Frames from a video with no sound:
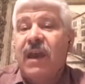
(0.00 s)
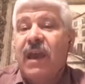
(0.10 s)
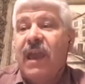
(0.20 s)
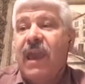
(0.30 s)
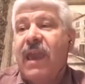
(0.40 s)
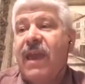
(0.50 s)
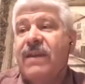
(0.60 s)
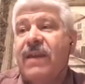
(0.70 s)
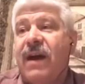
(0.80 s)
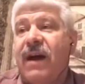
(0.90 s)

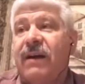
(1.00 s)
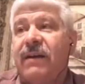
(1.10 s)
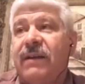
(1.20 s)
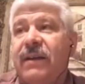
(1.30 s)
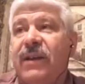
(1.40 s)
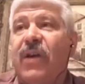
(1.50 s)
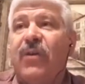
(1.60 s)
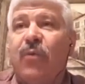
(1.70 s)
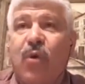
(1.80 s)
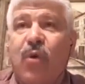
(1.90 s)
And in
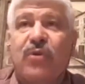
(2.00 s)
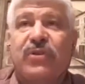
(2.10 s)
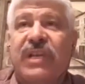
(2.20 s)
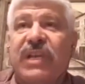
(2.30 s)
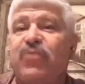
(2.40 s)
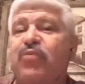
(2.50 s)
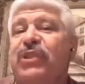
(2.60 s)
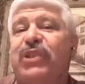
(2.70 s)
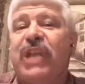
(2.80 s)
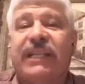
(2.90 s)
other words, he's
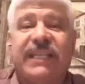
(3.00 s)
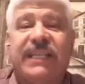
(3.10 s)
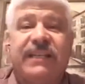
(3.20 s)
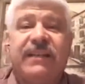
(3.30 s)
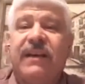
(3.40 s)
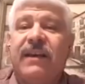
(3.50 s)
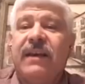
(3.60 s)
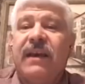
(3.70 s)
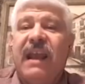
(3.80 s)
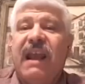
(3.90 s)
rejecting
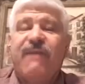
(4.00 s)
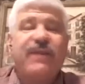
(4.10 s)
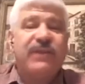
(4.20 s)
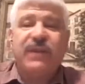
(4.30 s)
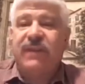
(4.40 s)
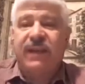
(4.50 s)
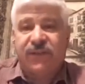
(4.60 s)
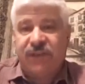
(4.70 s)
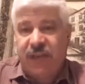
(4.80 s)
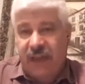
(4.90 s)
everything they
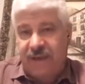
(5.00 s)
say.